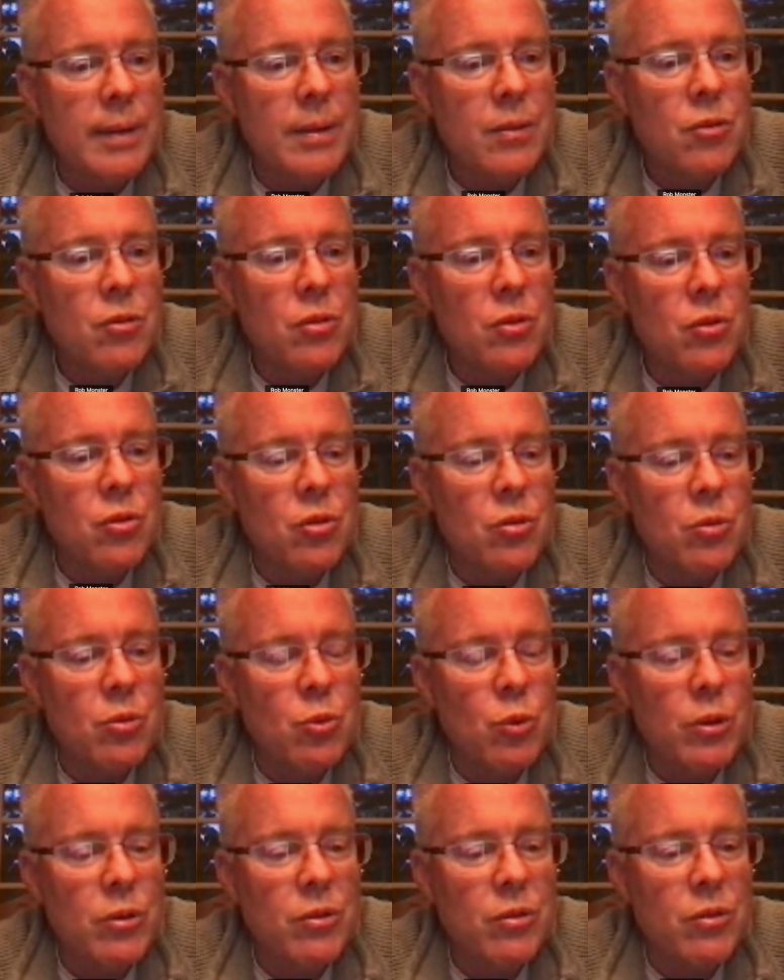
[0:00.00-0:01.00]
there's some
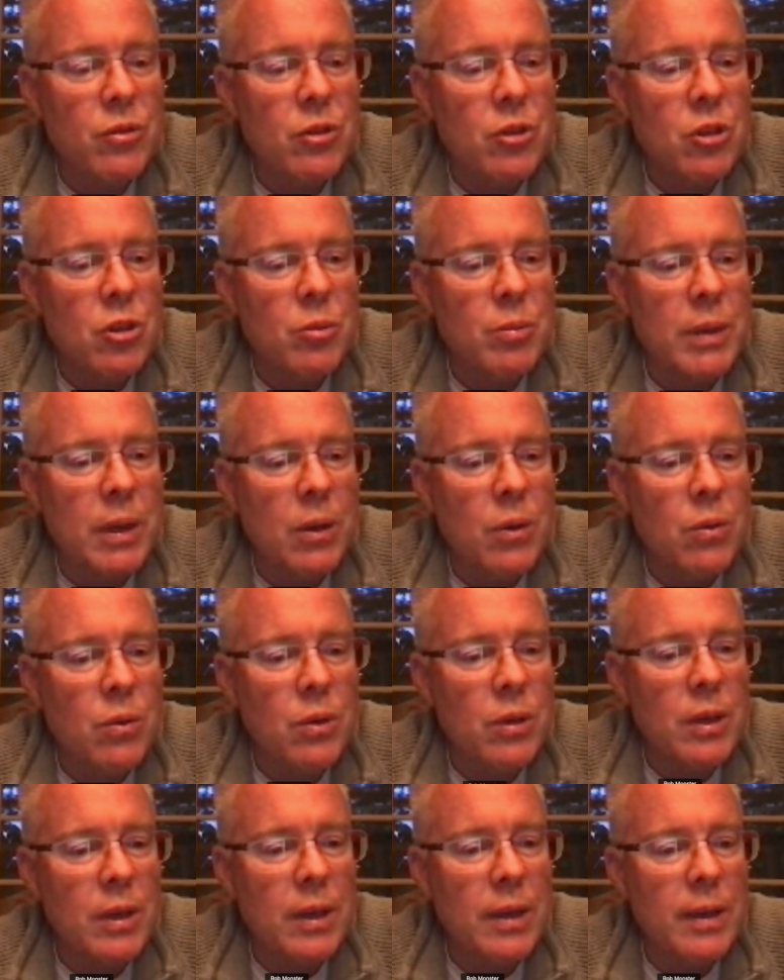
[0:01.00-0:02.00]
questions here about
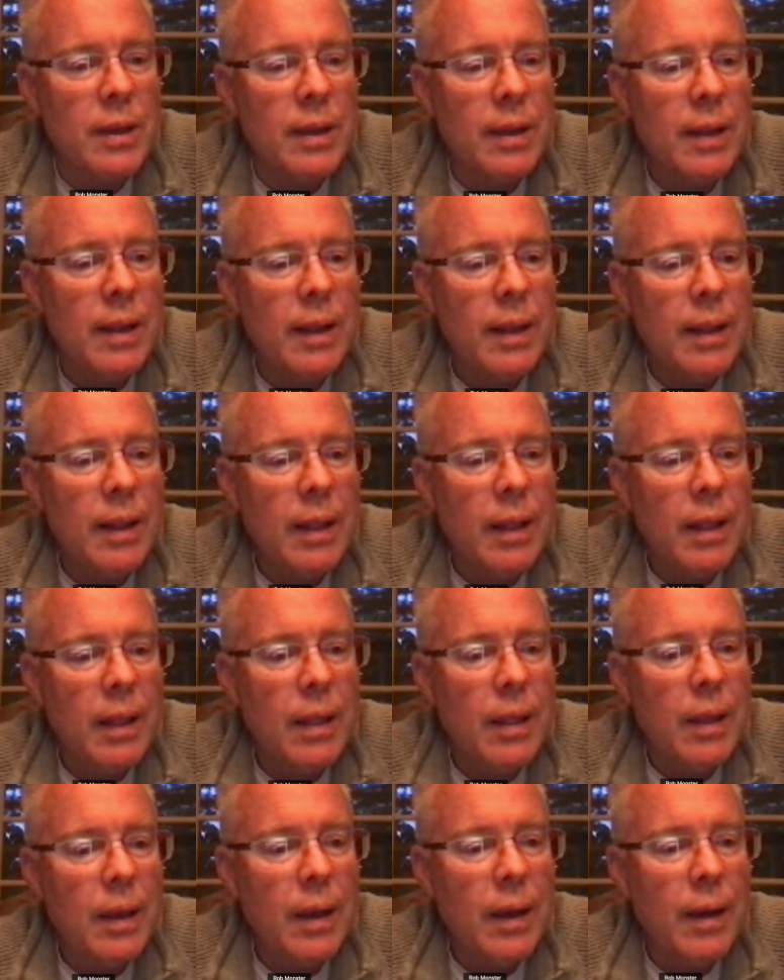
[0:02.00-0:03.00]

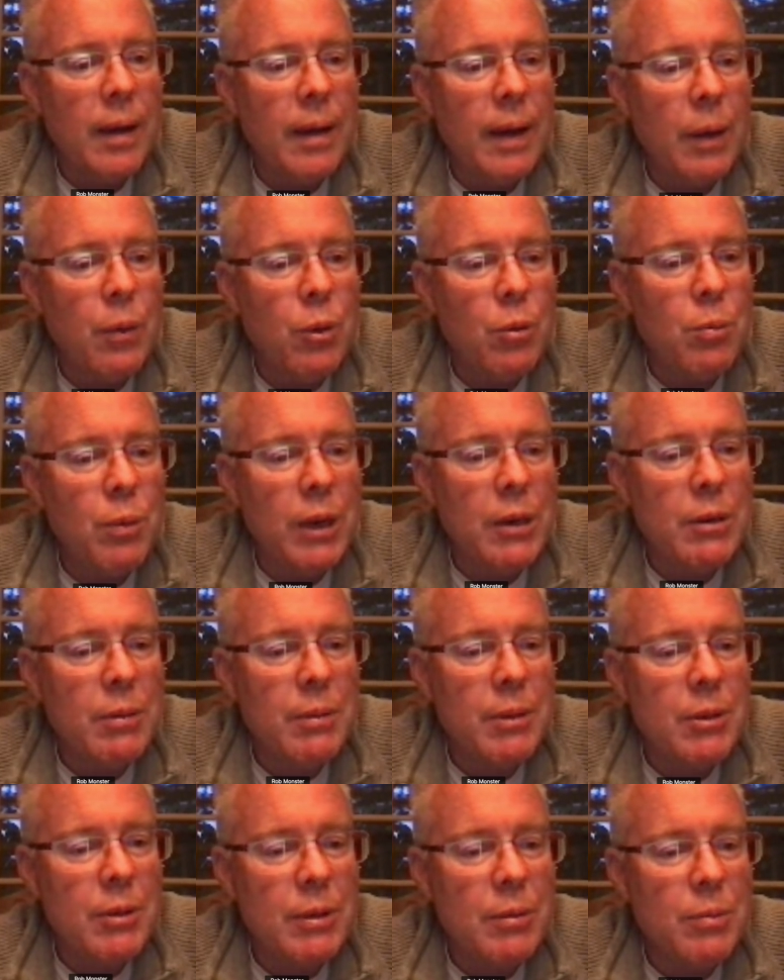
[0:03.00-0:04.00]
I would
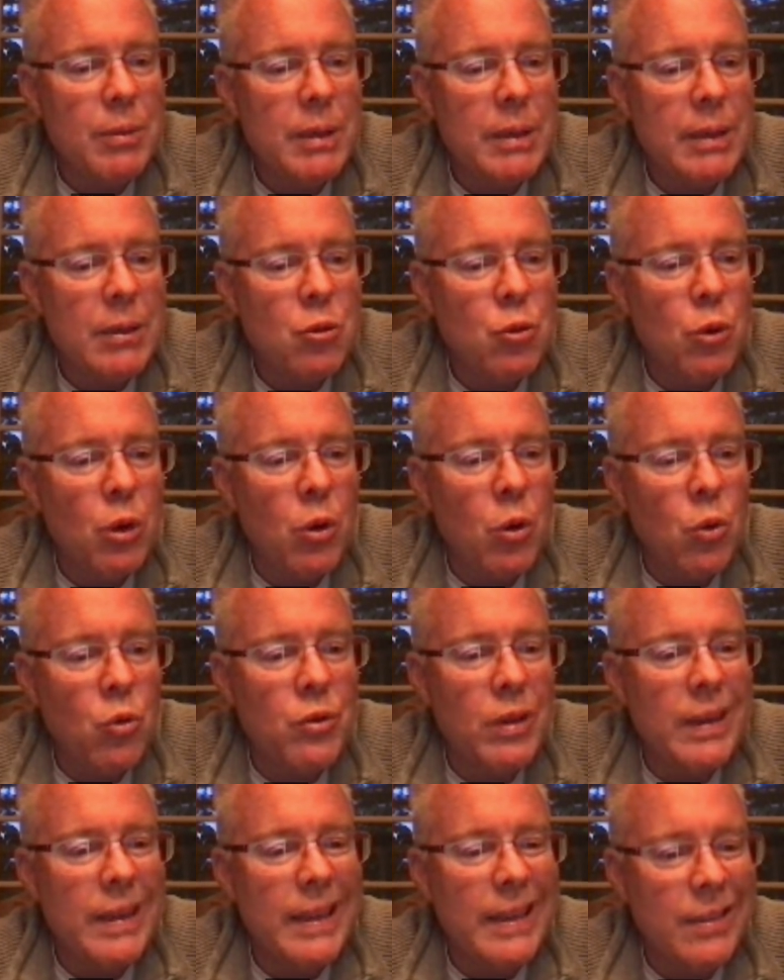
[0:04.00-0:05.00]
migrate into a host
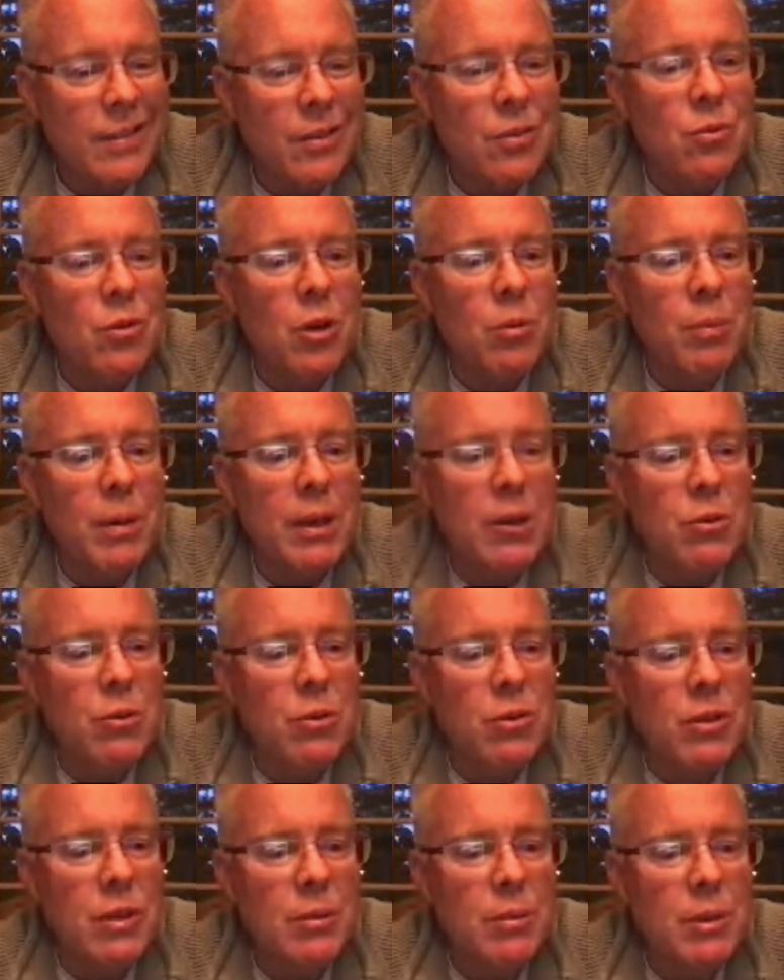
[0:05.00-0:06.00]
that isn't run by a
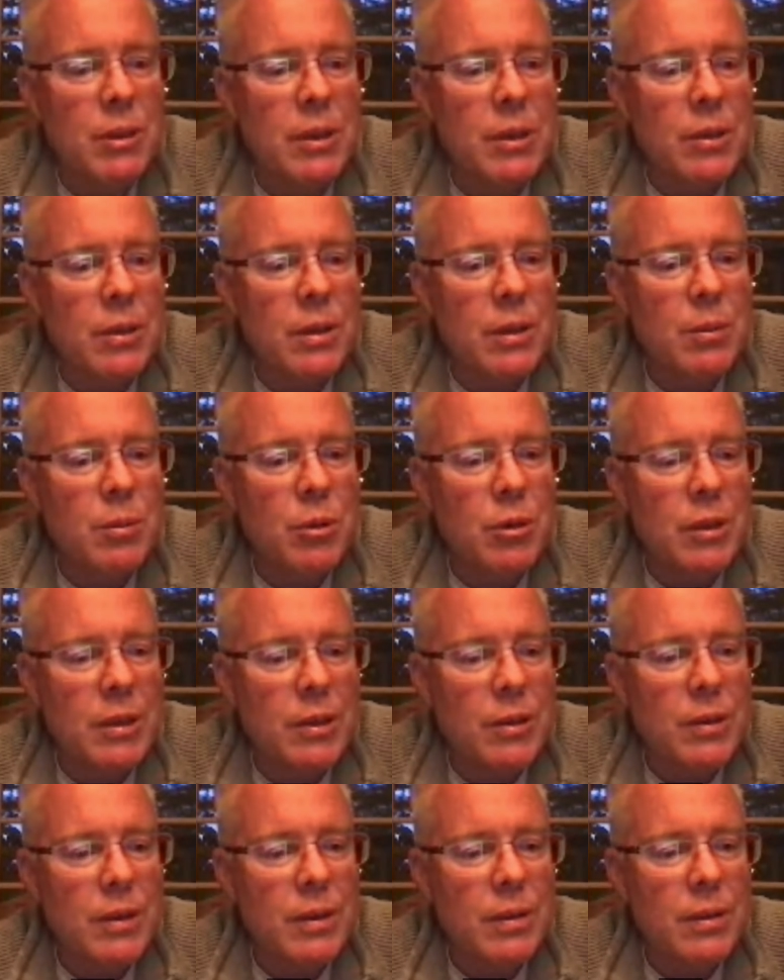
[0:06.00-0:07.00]
Christian
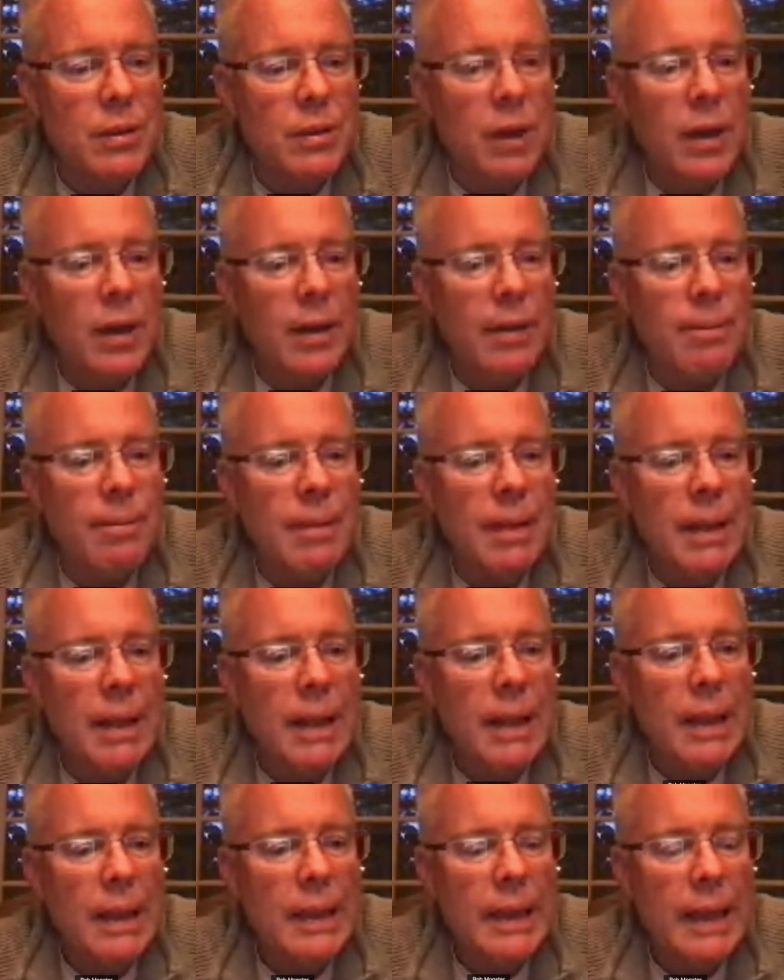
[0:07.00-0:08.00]
libertarian.
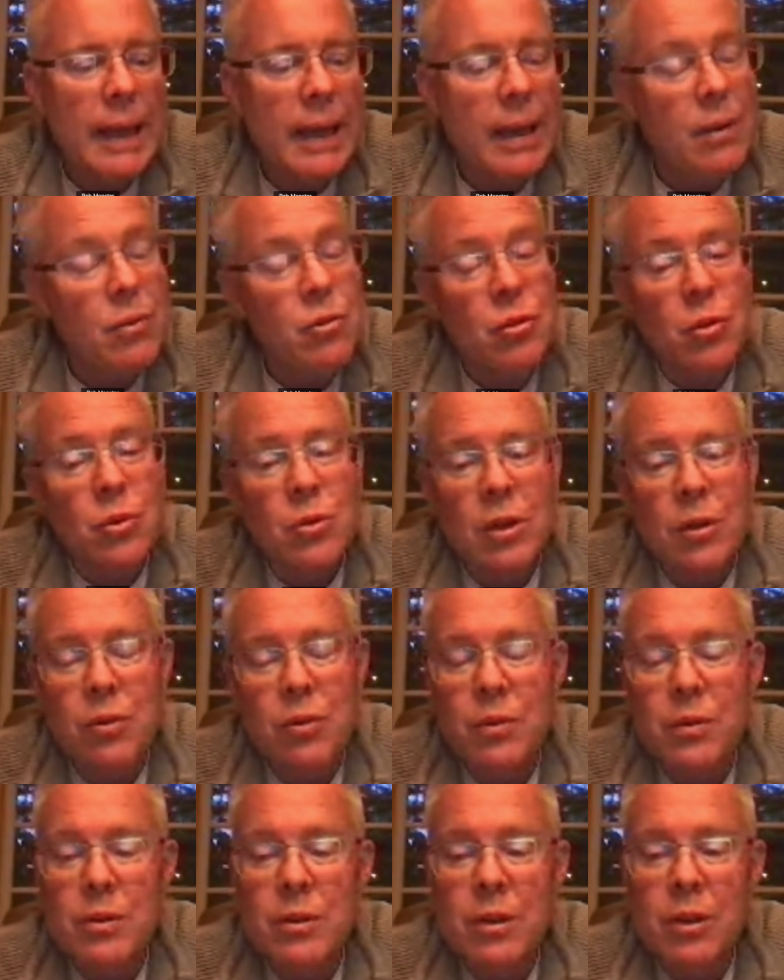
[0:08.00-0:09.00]
So
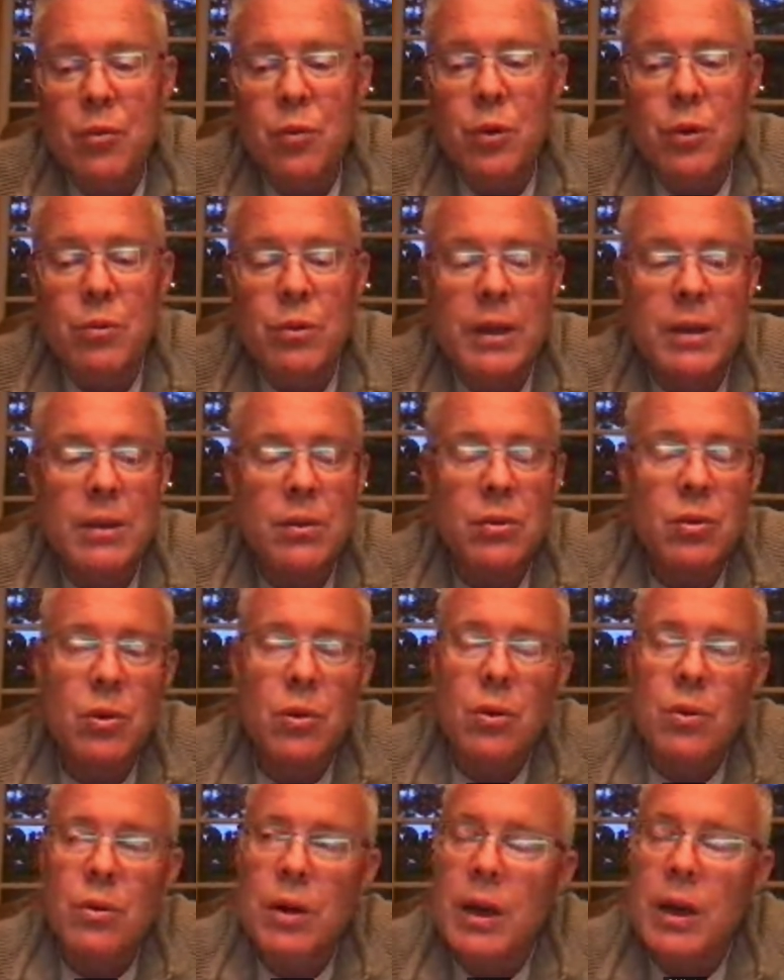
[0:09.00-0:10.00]
tough one, right?
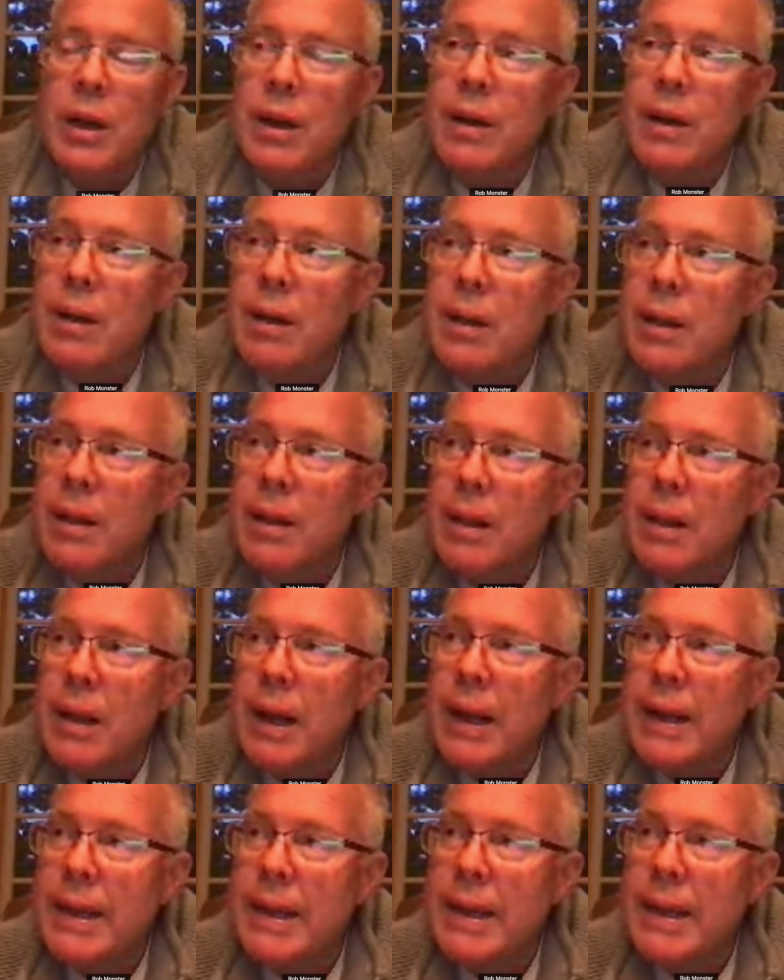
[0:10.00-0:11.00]
So I
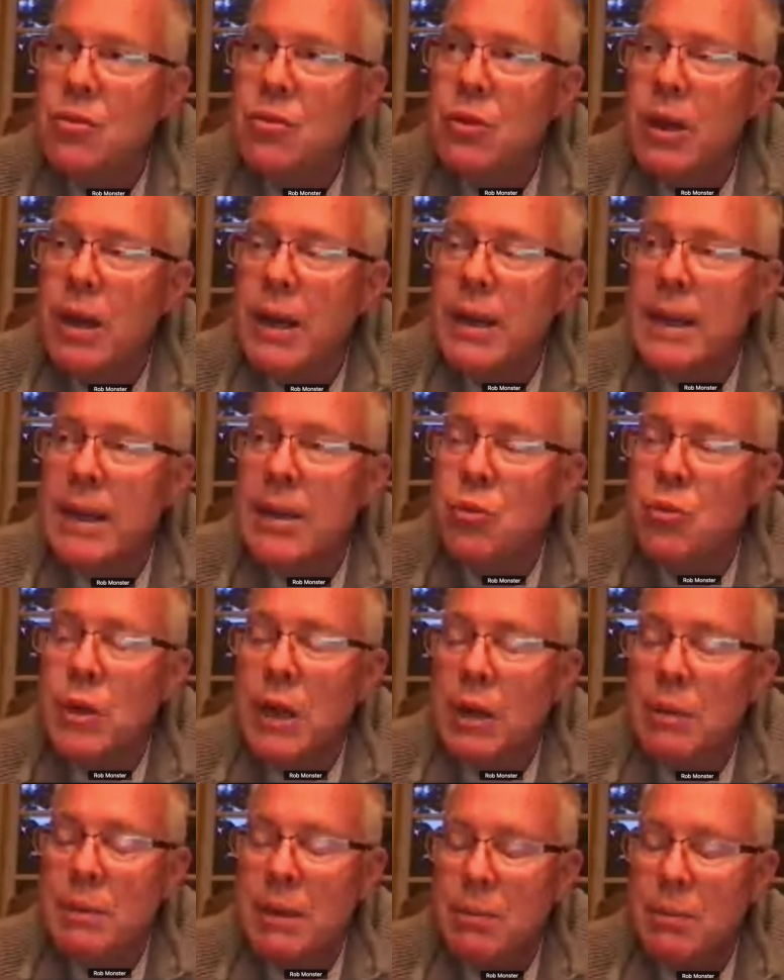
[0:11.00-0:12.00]
guess what I
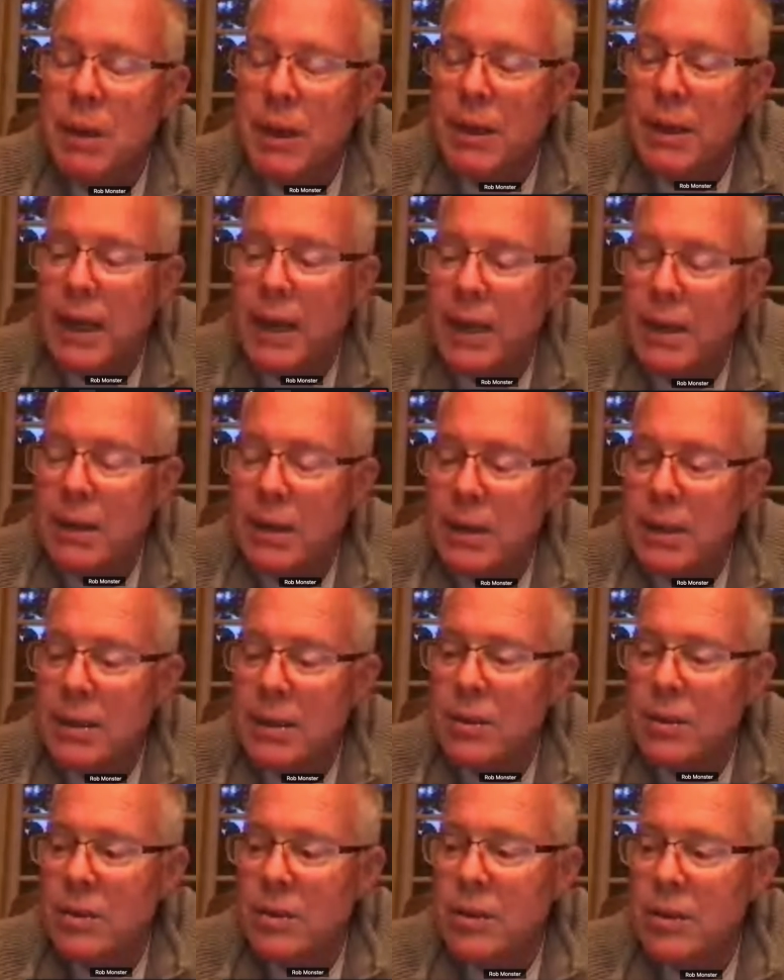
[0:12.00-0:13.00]
mean by that
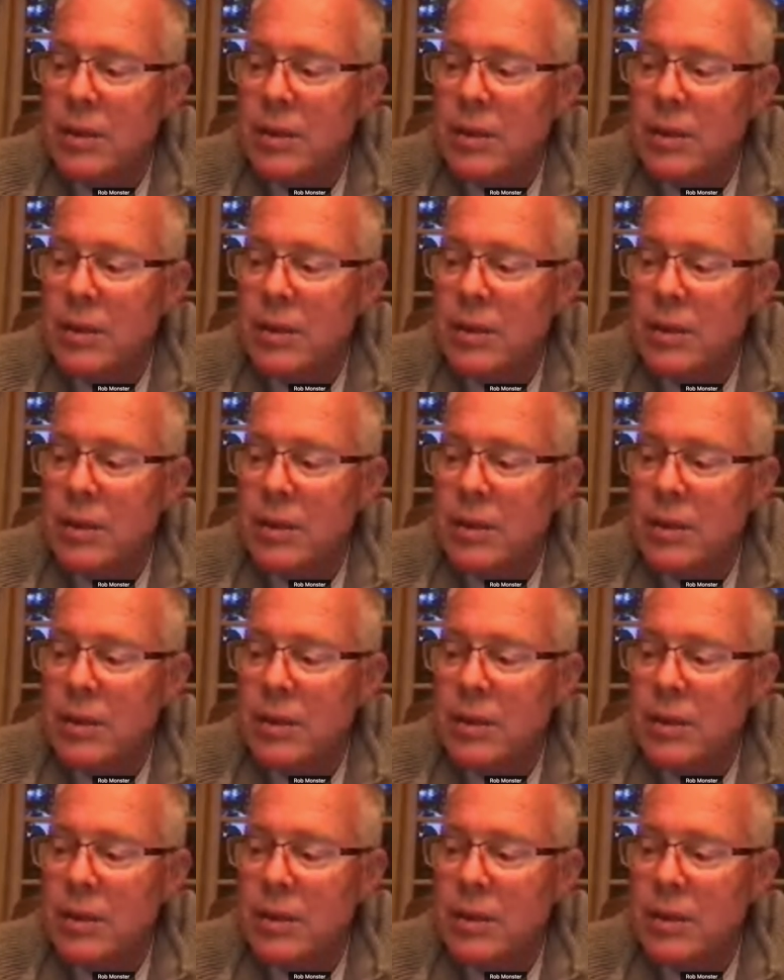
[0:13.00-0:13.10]
is